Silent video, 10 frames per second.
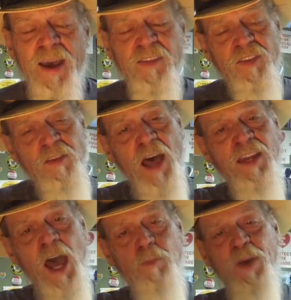It's
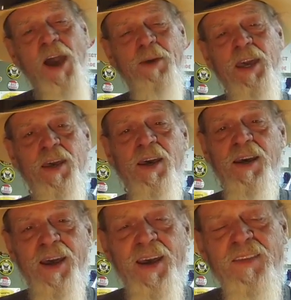Sunday, baby.
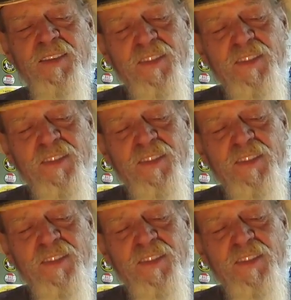It's